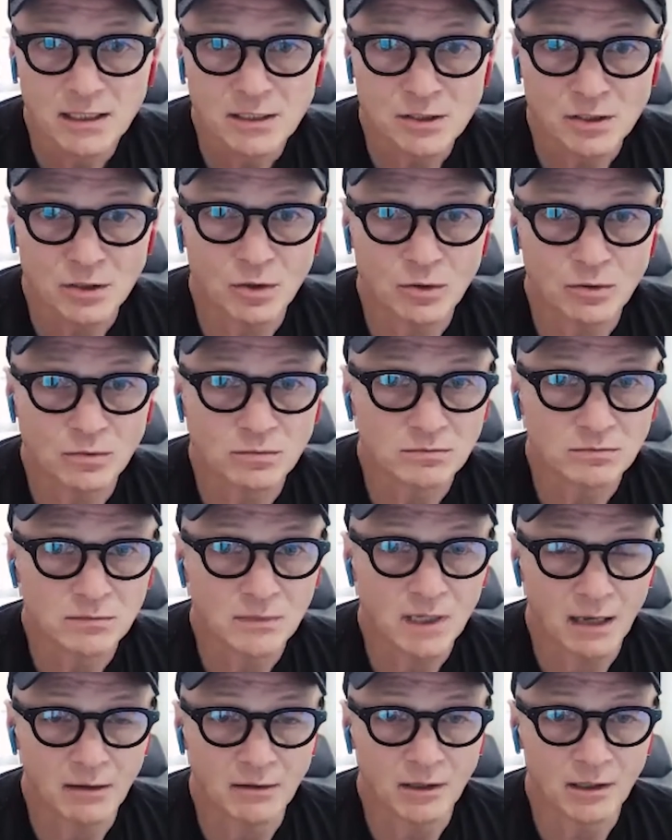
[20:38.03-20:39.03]
So
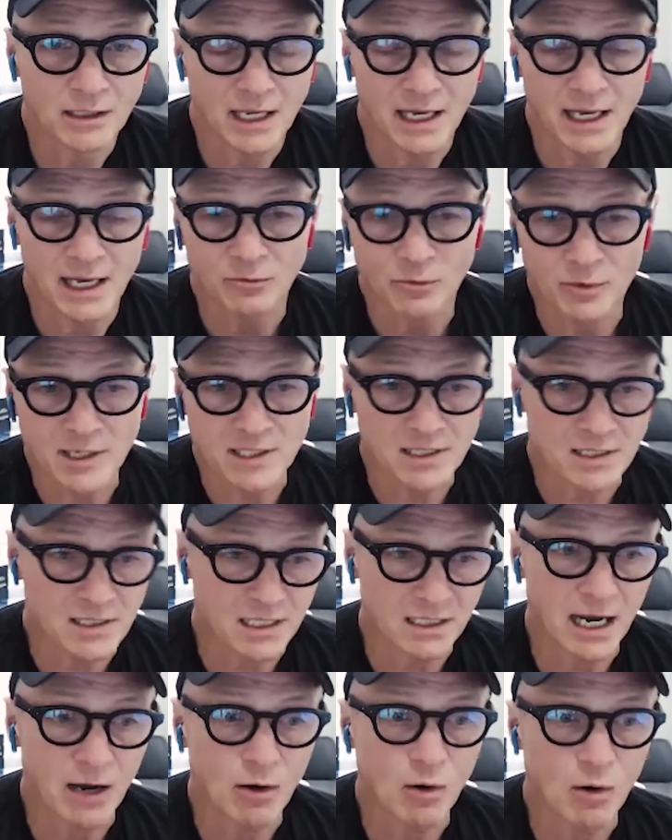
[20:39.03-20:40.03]
I look at
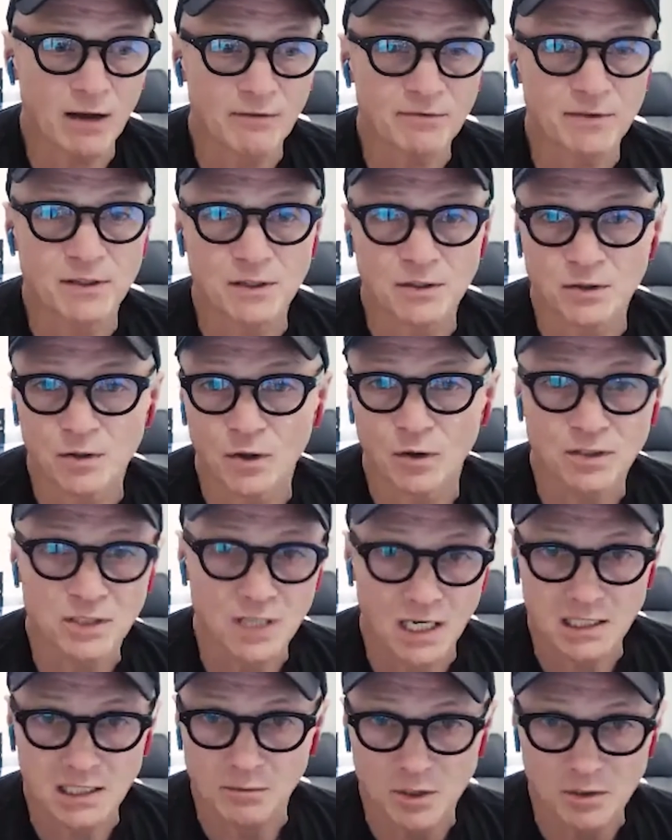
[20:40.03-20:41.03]
recency. How often do those
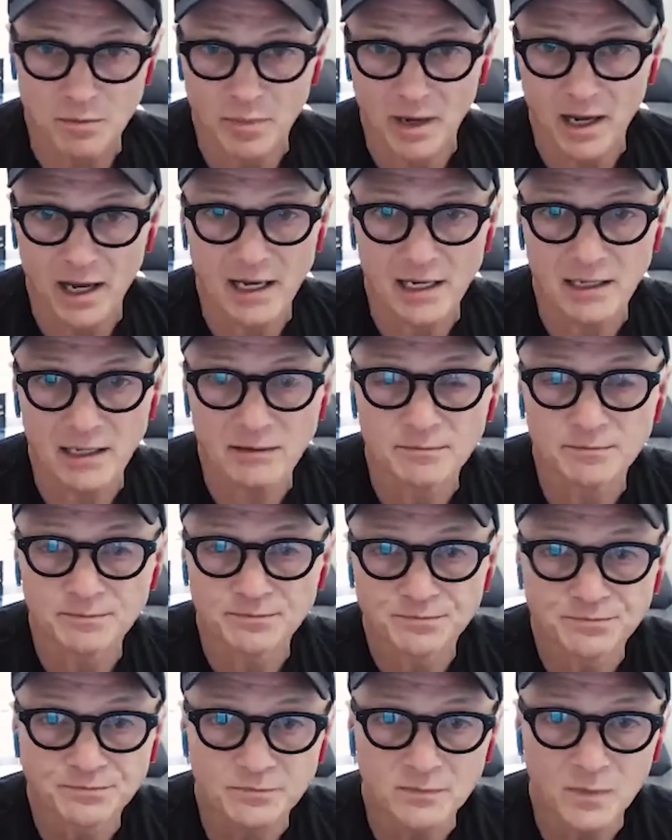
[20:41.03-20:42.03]
customers buy?
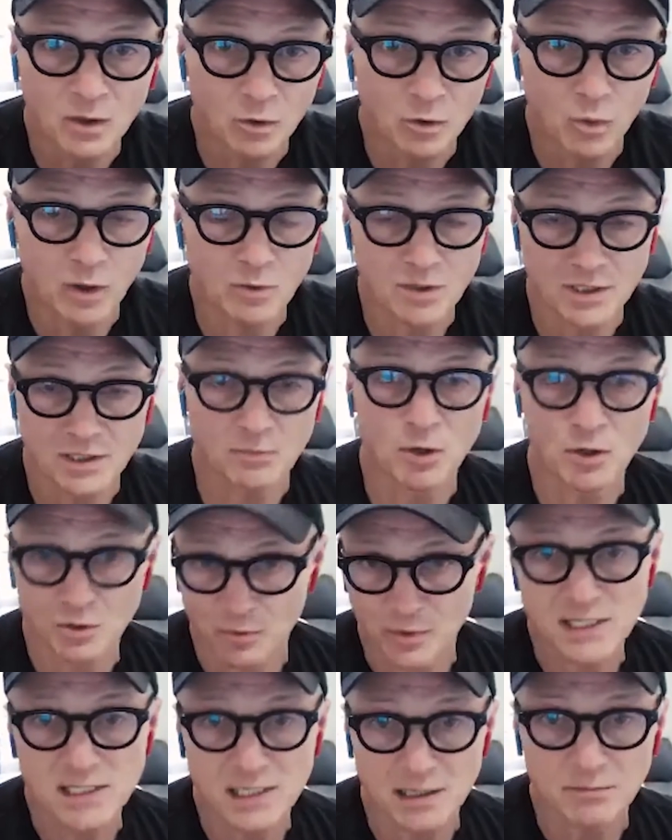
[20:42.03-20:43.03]
Or when was the most
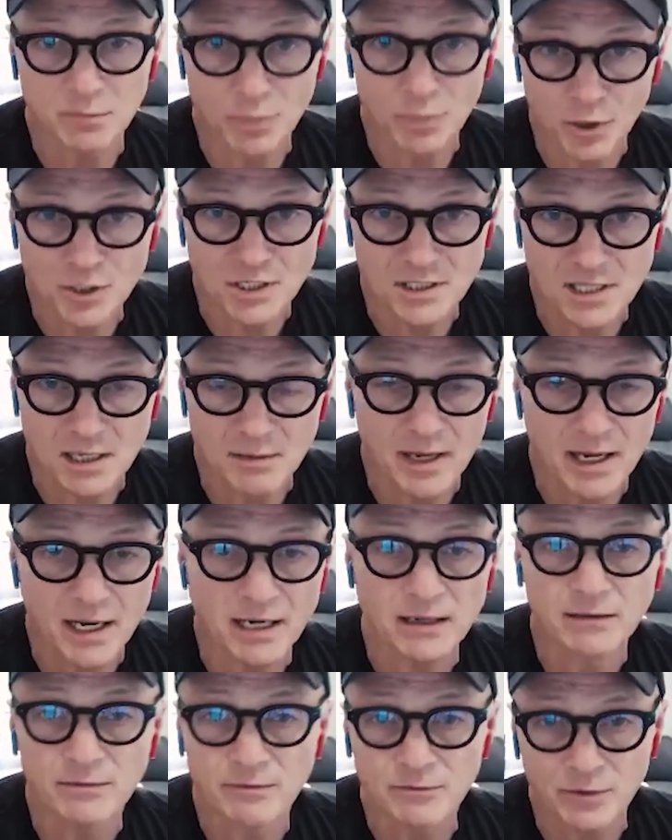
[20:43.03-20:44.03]
recent purchase they
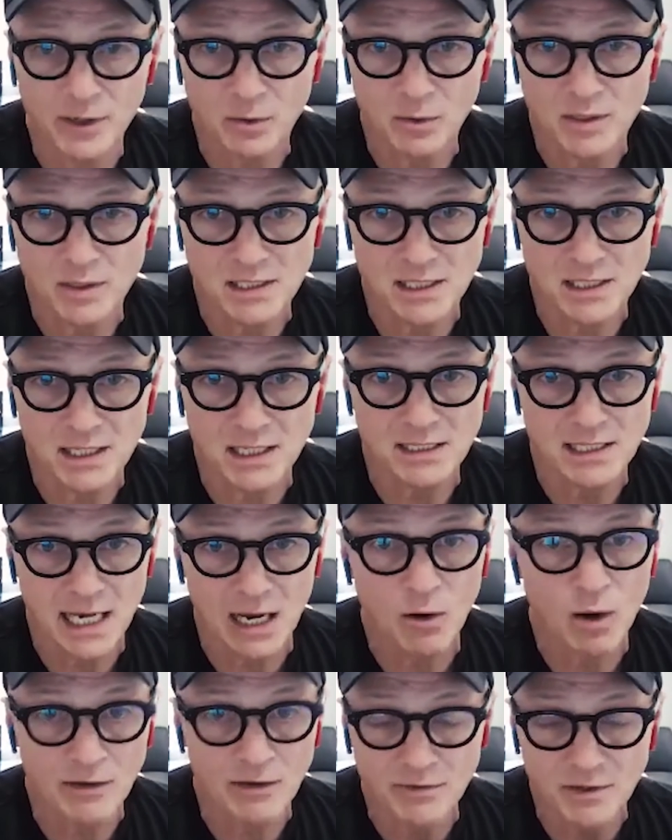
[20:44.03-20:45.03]
made? Frequency is
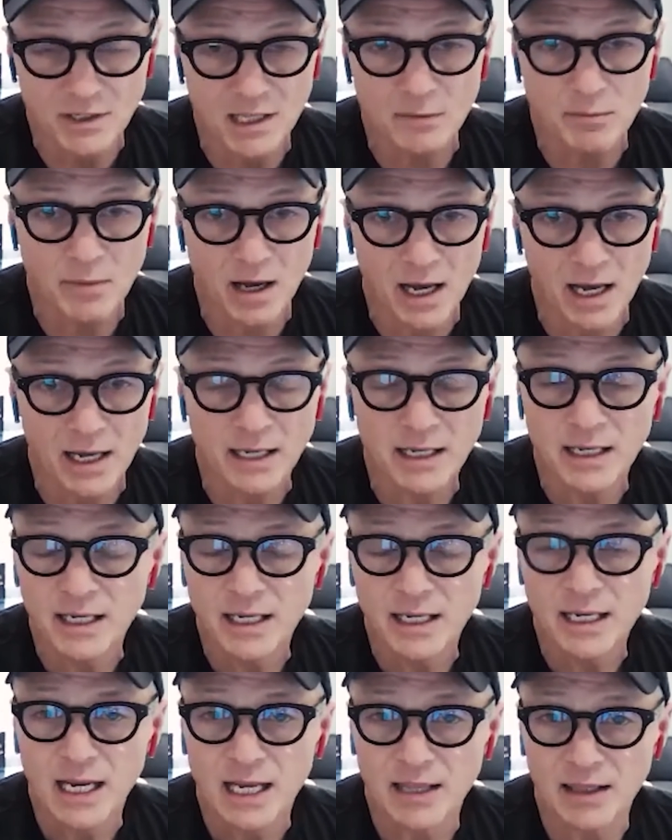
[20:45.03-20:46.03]
how often do they buy?
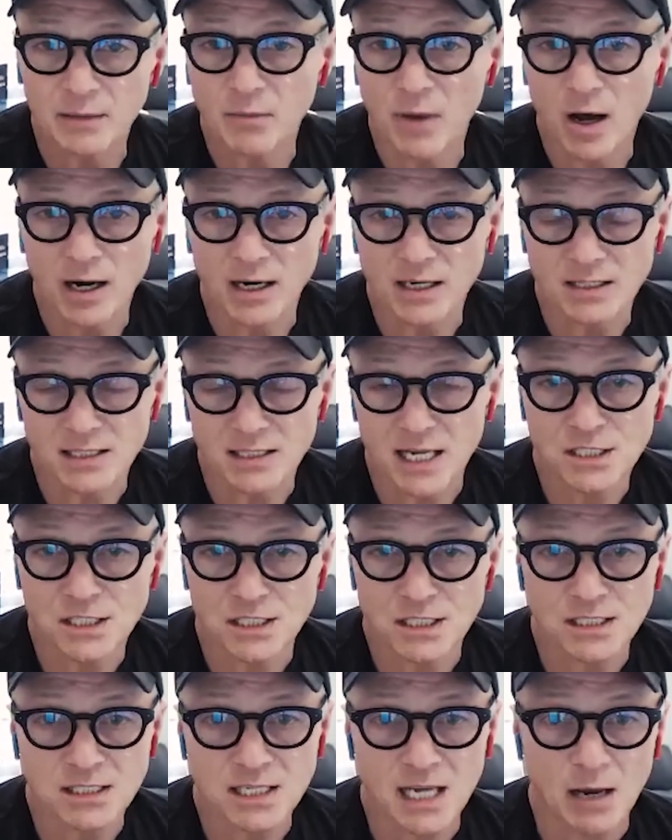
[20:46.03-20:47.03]
And then
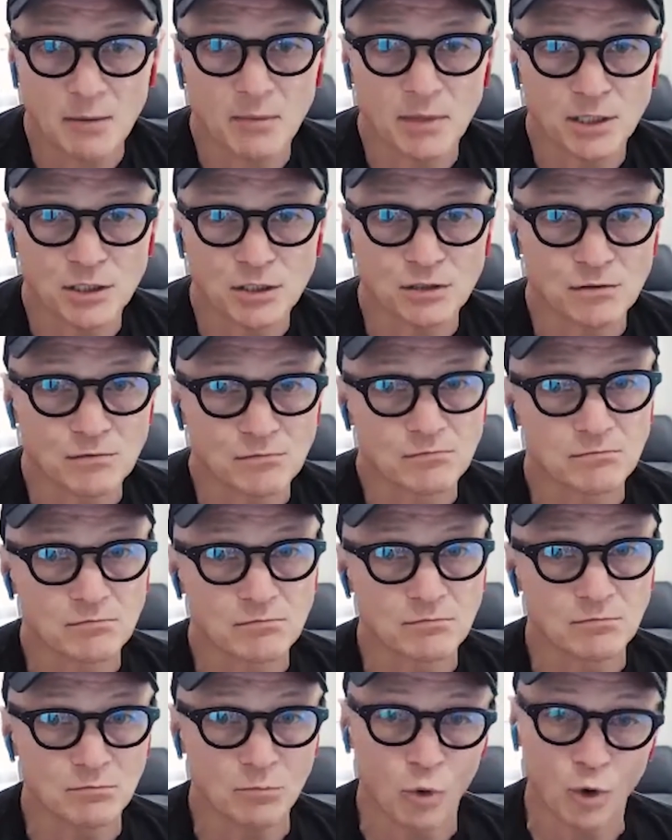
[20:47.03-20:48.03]
monetization is how much
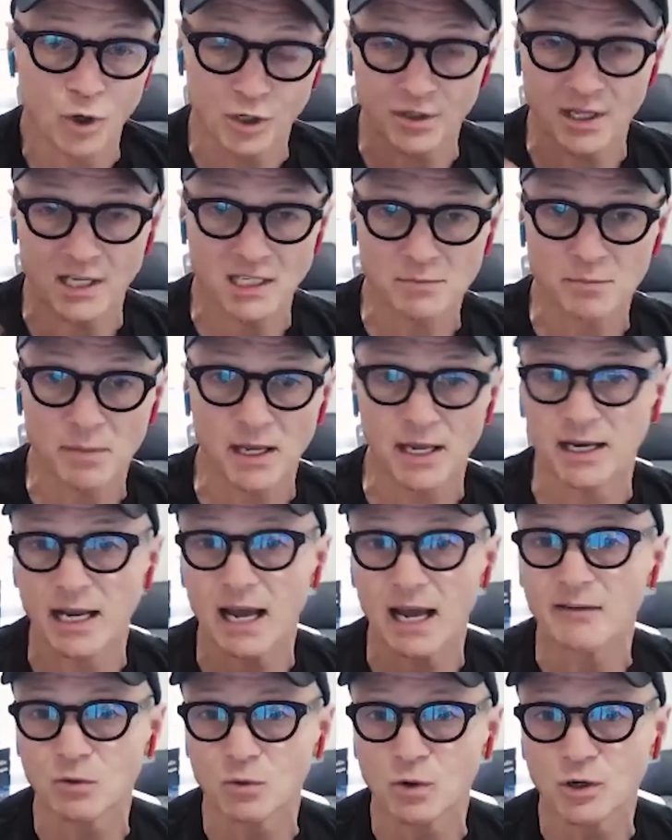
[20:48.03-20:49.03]
more do they spend
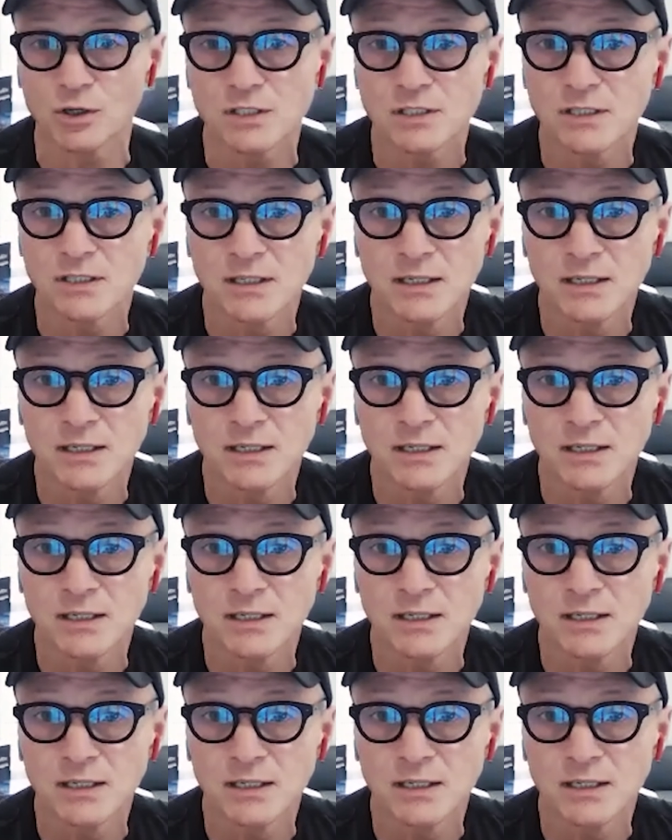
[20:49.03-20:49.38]
afterwards?